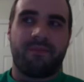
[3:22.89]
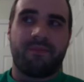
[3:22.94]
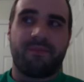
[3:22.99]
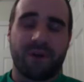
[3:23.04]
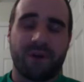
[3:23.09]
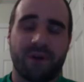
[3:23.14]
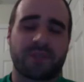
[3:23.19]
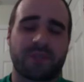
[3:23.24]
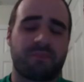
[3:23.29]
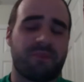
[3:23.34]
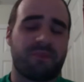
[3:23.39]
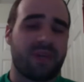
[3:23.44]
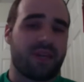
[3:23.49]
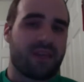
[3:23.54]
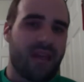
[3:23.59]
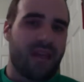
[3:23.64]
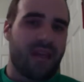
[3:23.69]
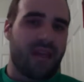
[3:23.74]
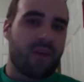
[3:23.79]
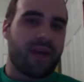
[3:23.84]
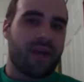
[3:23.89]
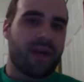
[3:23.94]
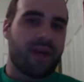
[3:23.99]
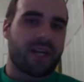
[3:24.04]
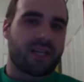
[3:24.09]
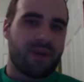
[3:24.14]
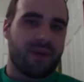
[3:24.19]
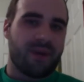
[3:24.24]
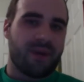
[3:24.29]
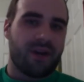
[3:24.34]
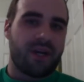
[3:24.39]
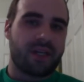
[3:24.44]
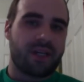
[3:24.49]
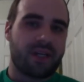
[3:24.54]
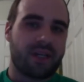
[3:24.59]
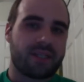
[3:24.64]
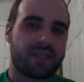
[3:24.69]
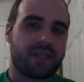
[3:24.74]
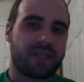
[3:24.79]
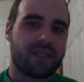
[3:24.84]
first big gateway
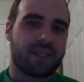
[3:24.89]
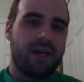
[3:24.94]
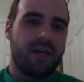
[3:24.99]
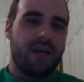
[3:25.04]
experience,